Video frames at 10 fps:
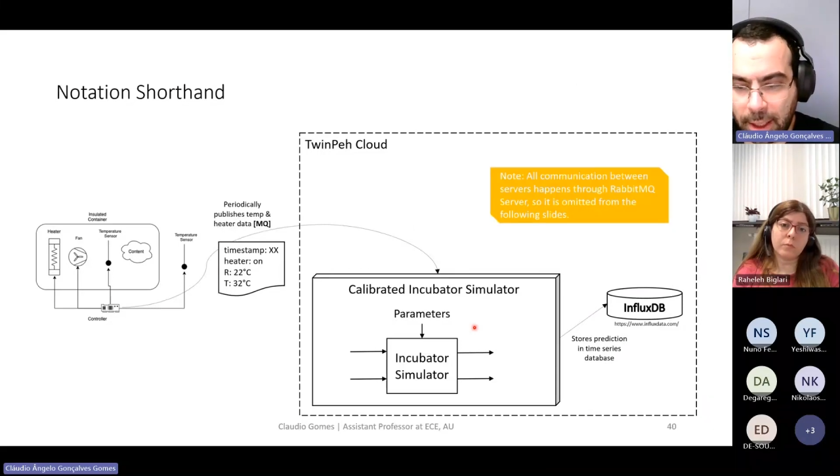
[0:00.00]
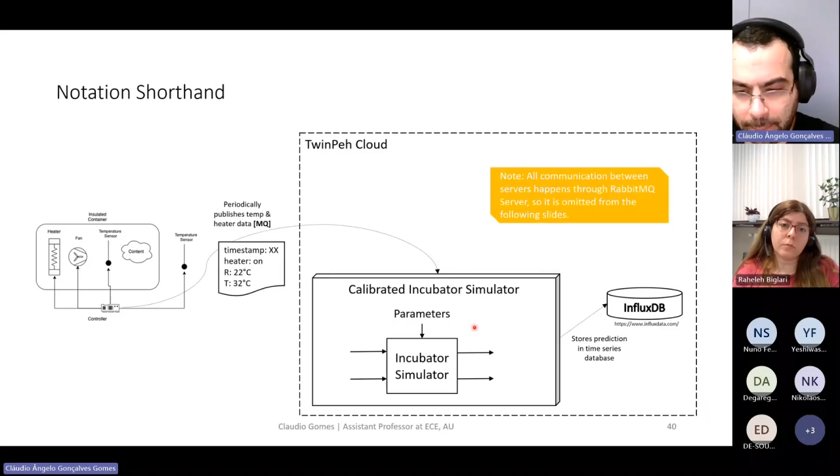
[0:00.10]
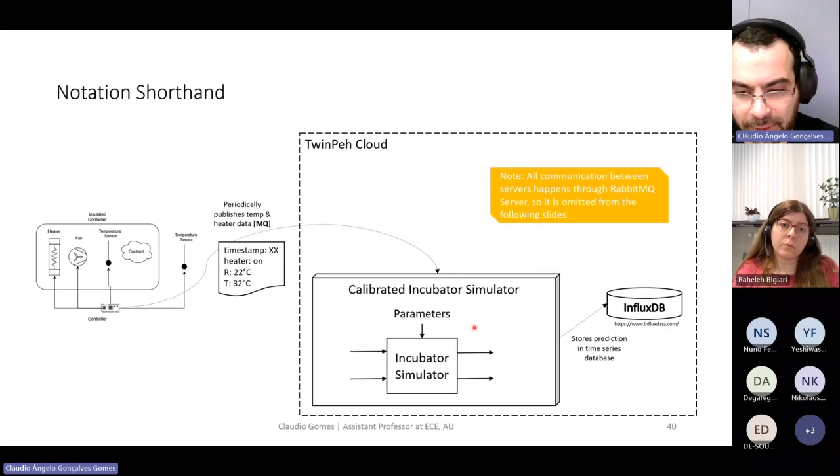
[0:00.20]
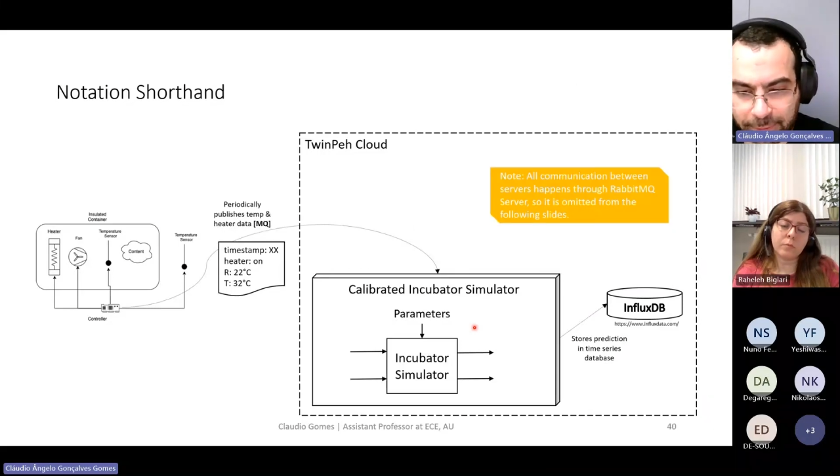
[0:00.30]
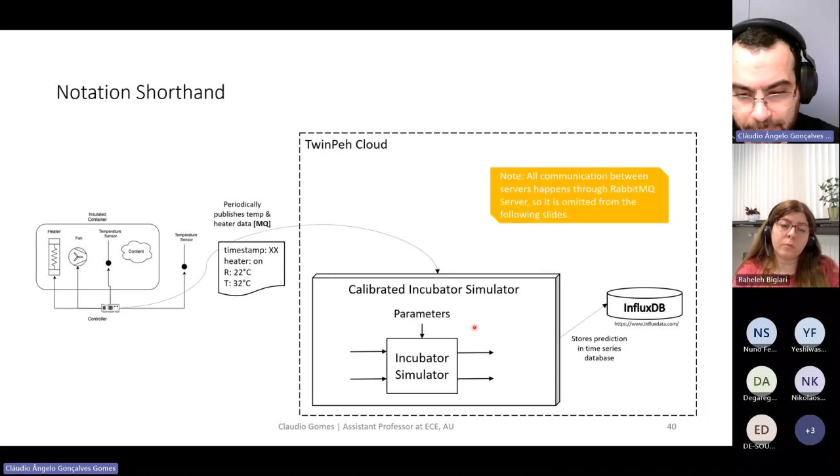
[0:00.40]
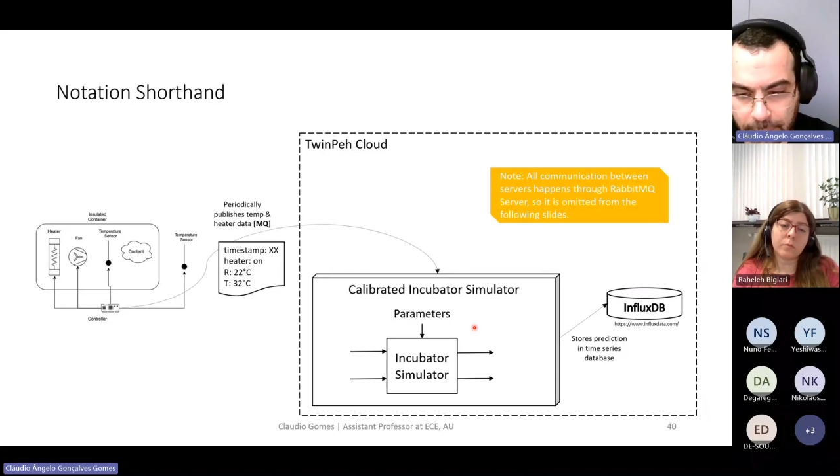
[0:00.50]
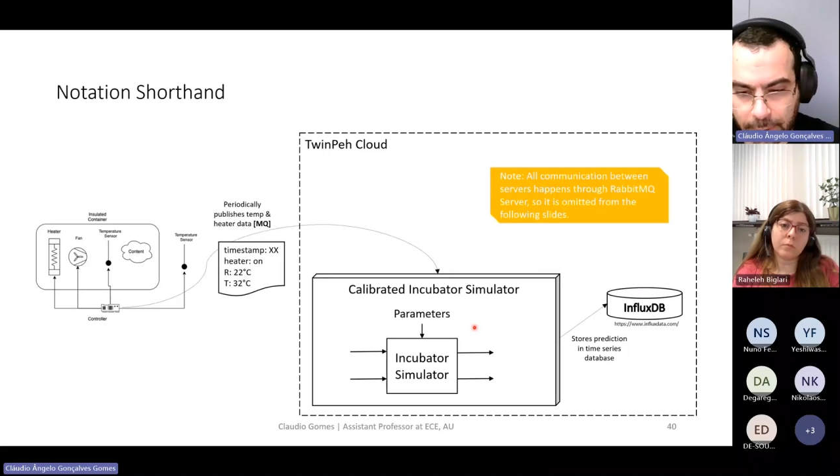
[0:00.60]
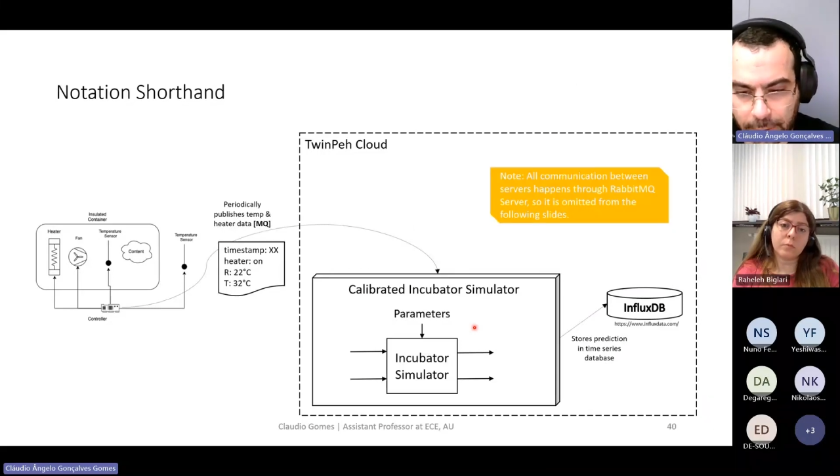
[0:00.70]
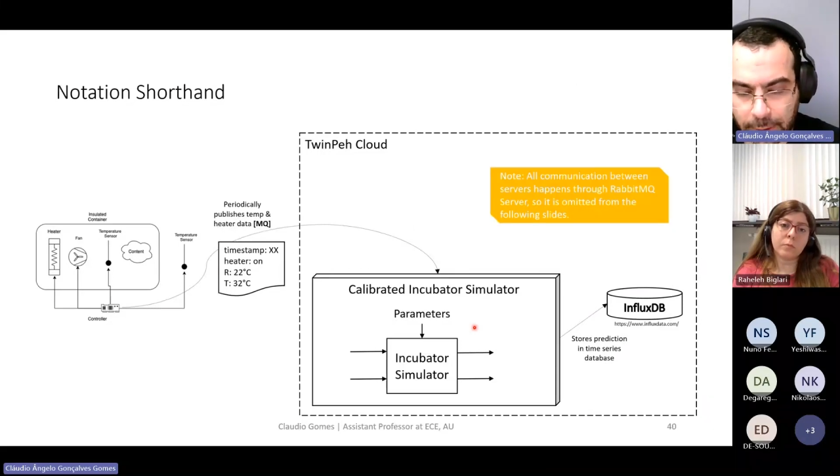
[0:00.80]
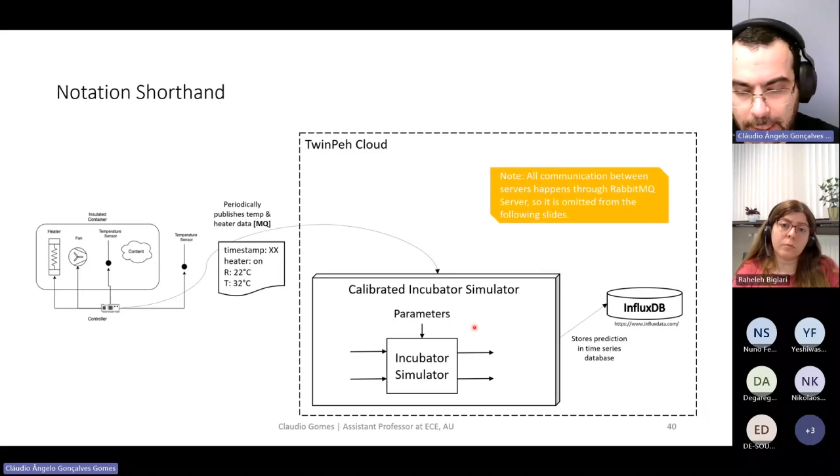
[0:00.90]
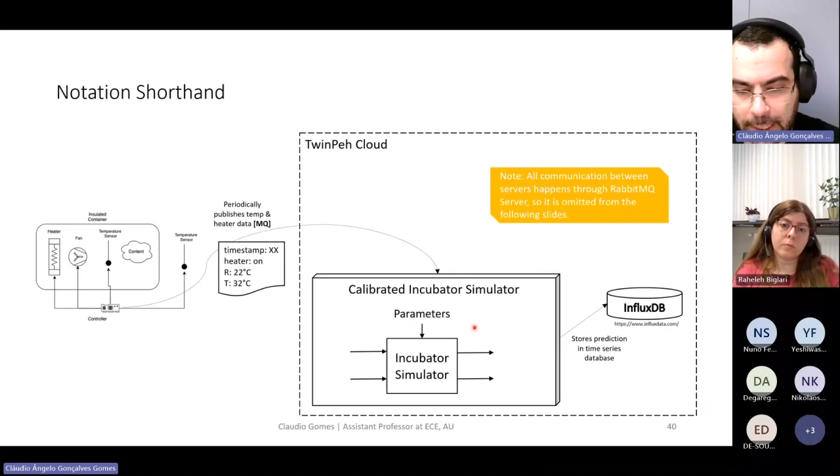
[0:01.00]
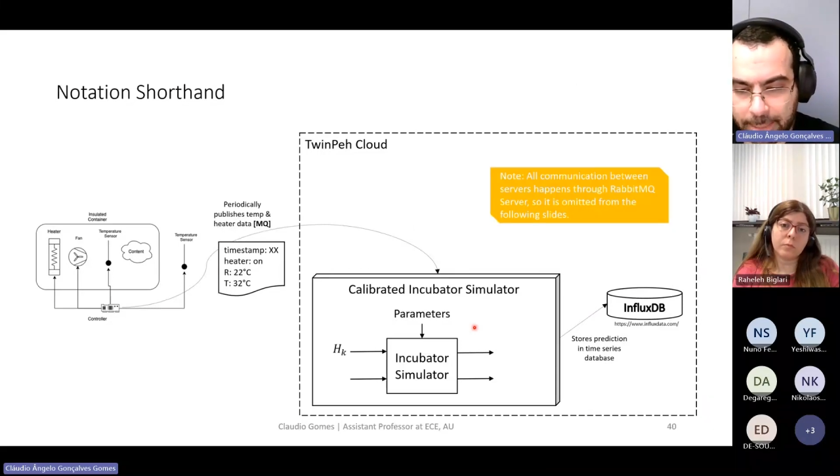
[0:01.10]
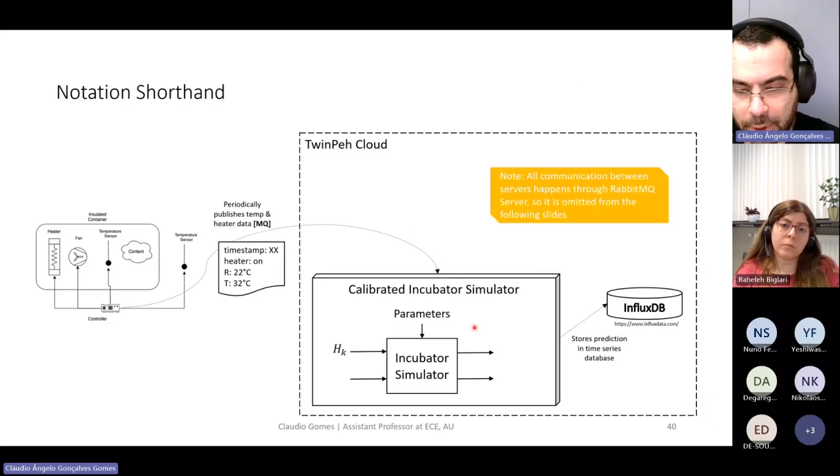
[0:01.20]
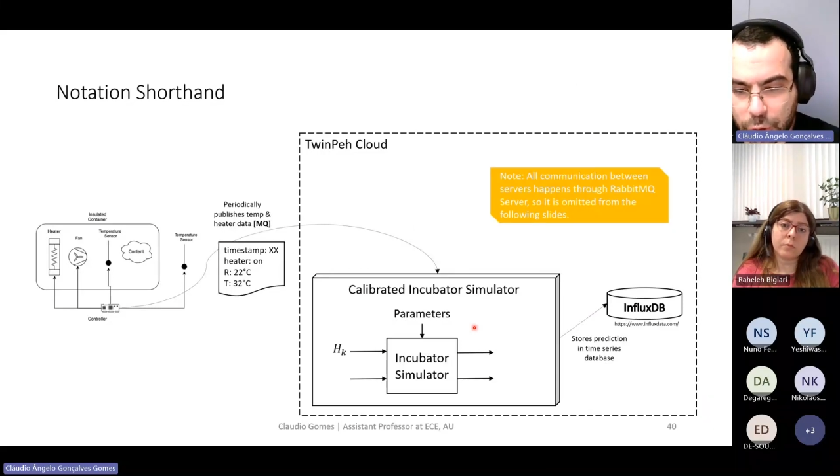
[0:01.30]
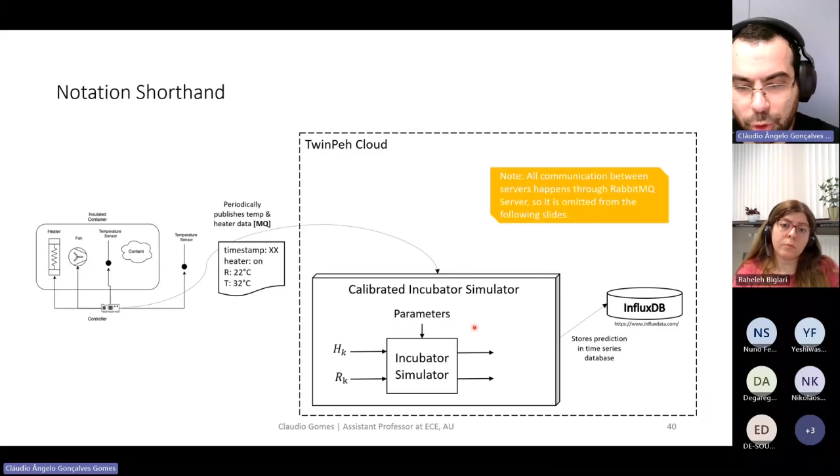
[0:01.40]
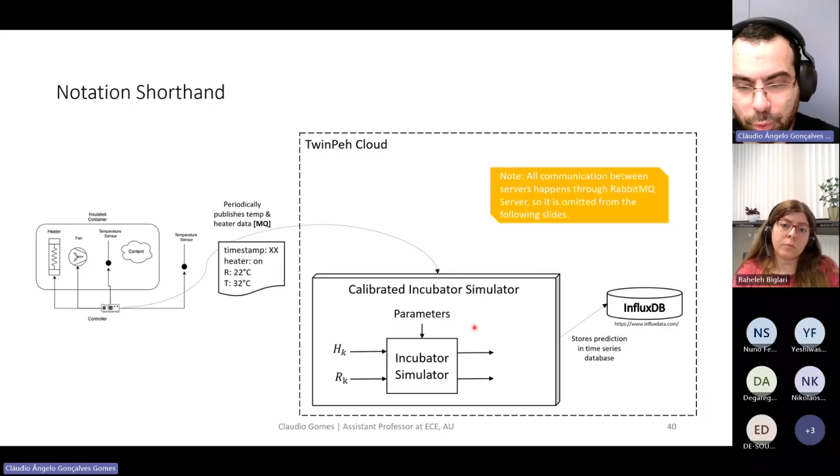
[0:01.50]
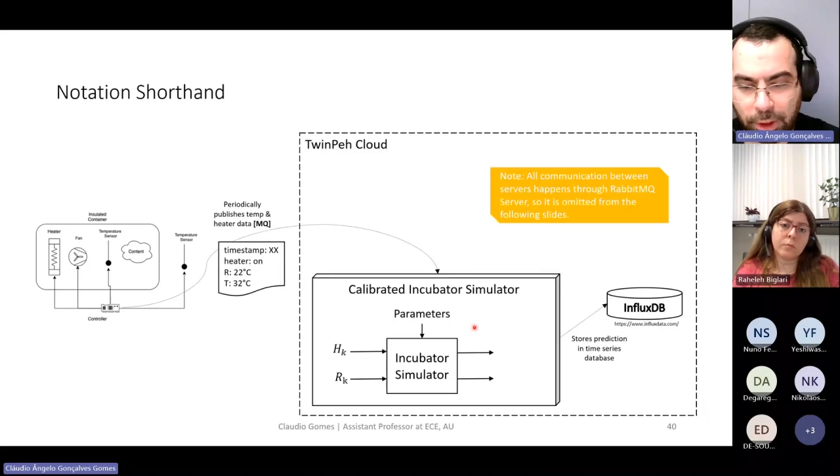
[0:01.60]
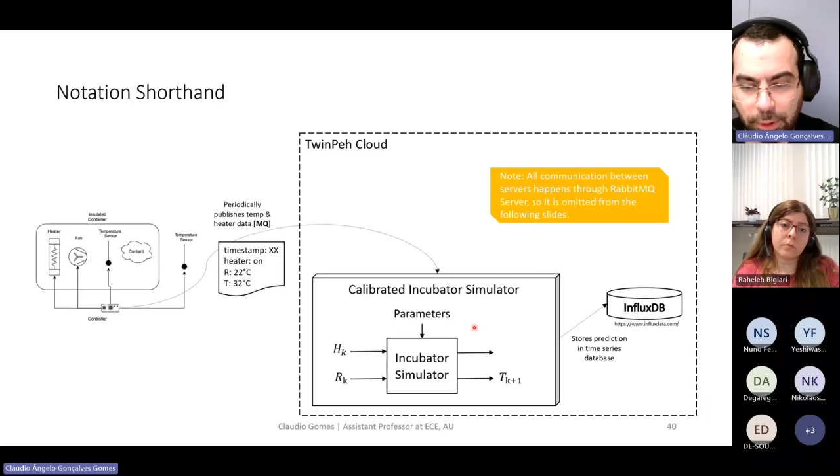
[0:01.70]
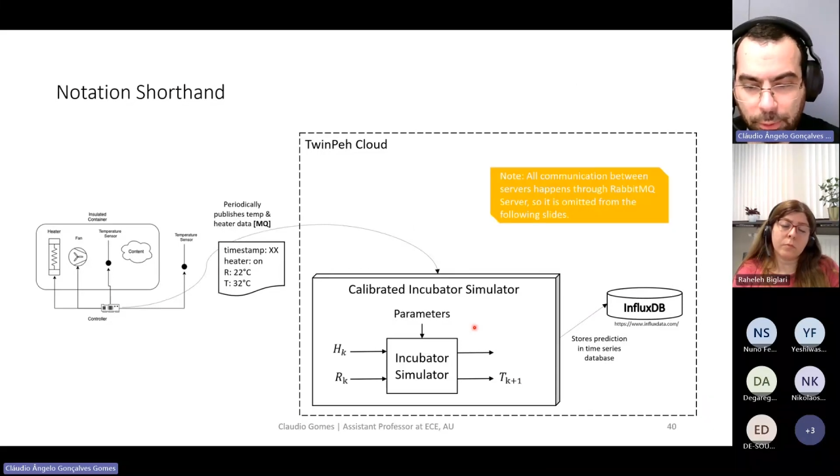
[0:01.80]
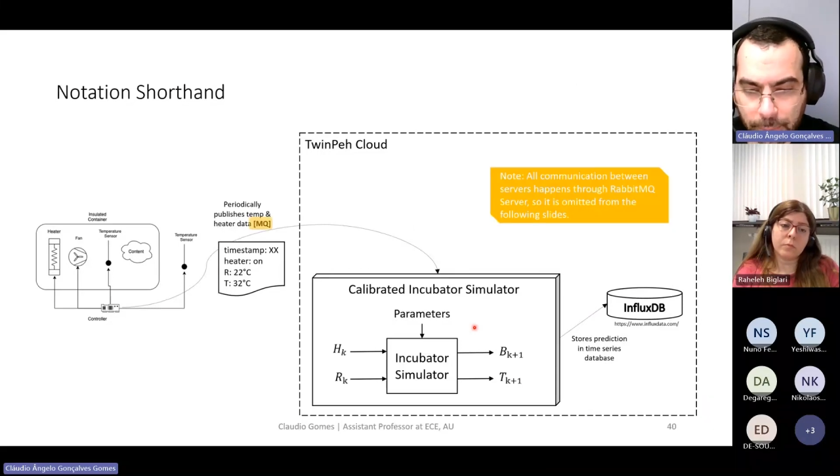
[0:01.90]
Kalman filter. I'm not
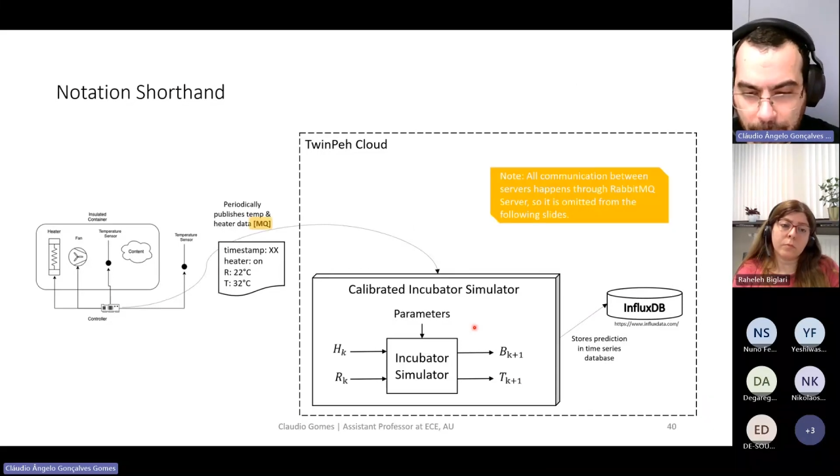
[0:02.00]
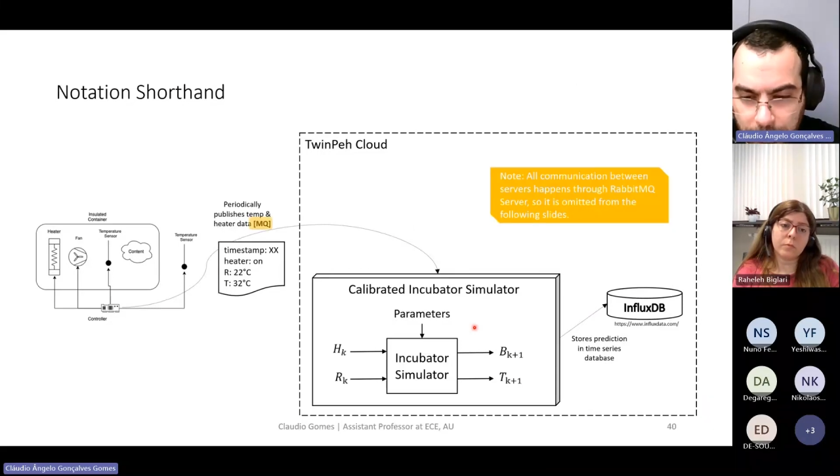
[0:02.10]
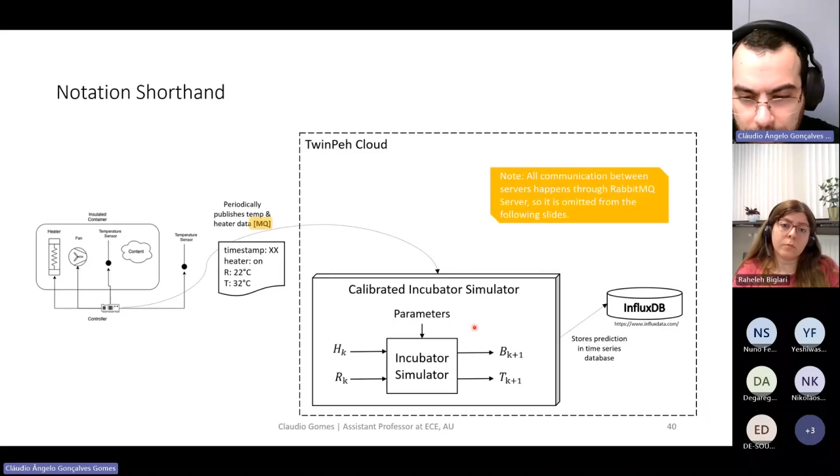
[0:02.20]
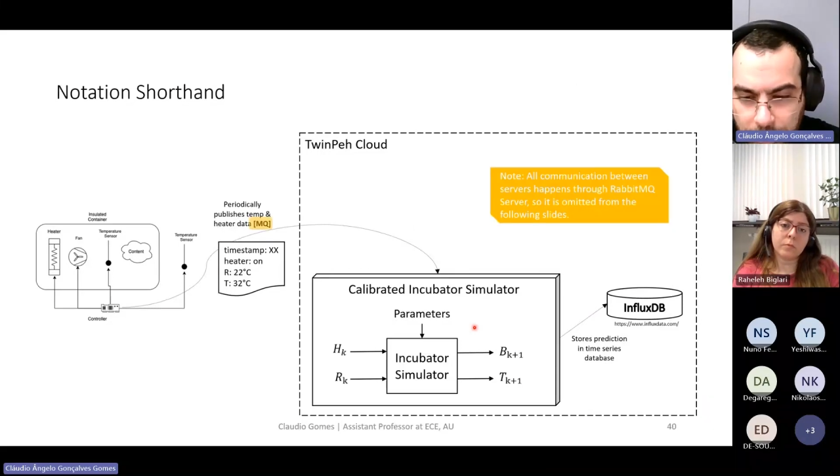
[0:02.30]
showing you